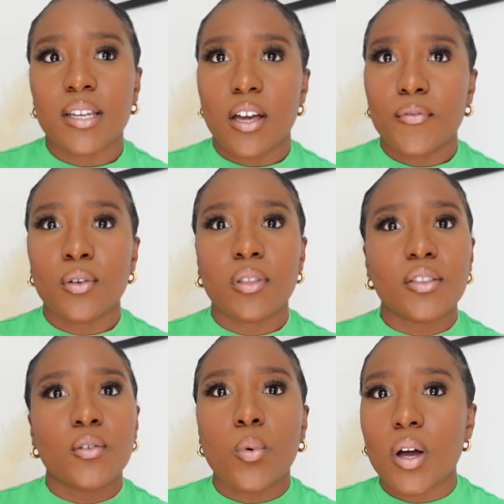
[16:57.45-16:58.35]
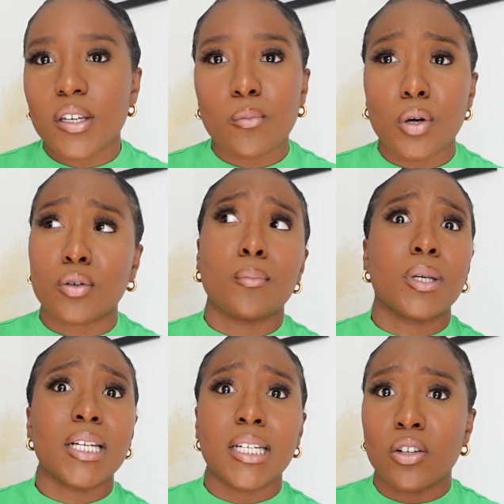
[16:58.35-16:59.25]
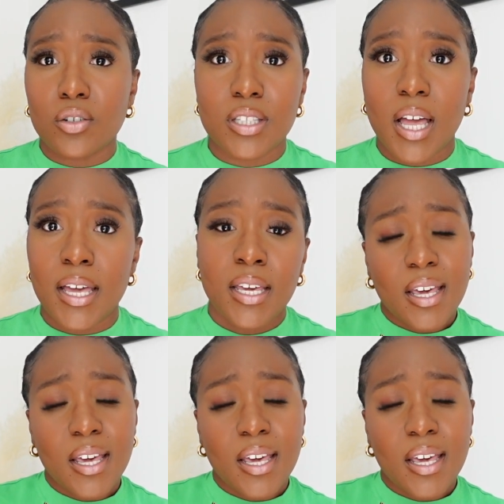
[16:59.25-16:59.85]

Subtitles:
And I feel like the working world completely lost that.